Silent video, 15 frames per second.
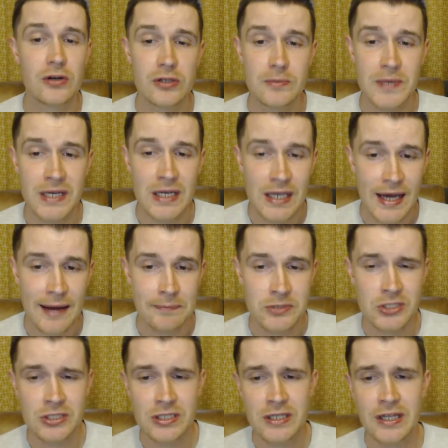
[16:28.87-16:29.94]
had been
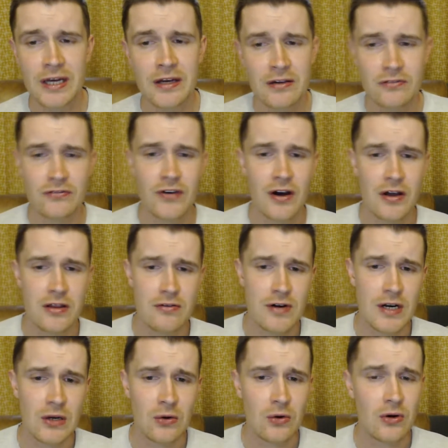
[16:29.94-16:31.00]
captured and that her
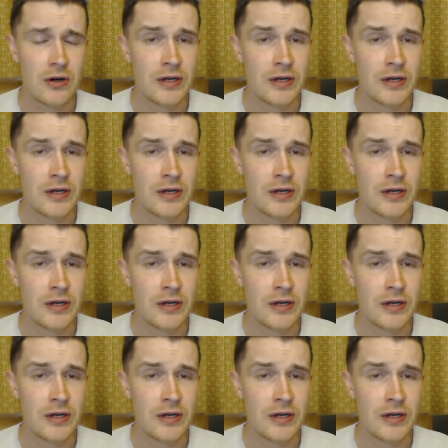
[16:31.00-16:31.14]
father-in-law